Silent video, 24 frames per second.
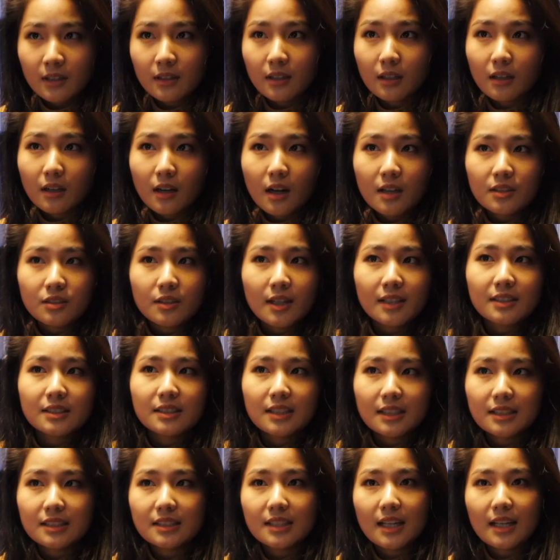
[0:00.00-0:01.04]
The
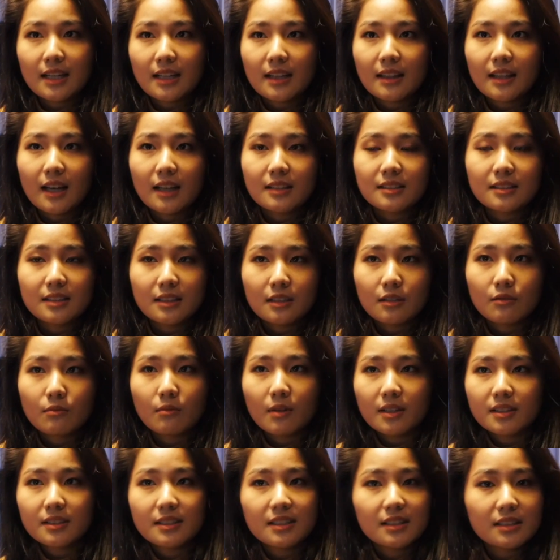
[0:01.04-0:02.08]
contract dictated that Sina
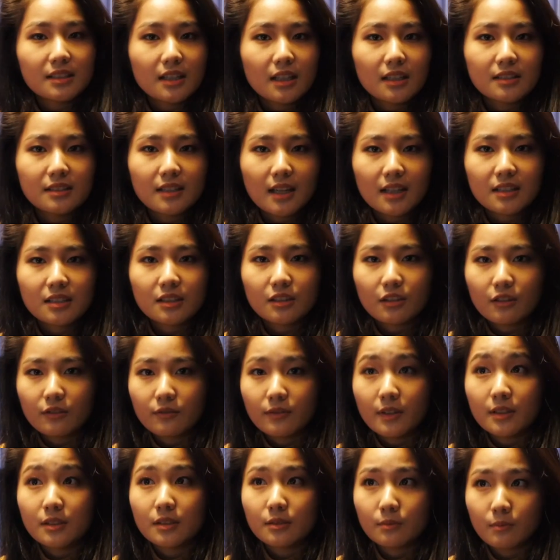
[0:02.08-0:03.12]
was to sell his
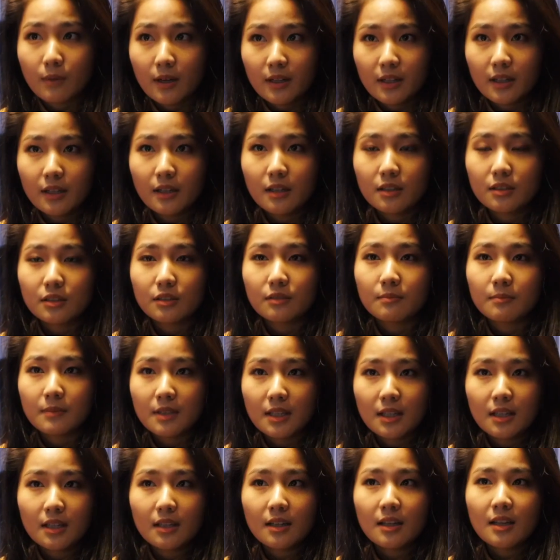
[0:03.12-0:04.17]
ex-girlfriend's sweater to
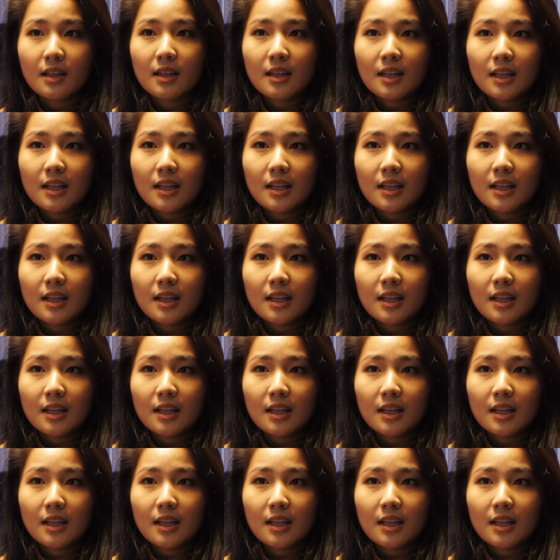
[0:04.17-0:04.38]
me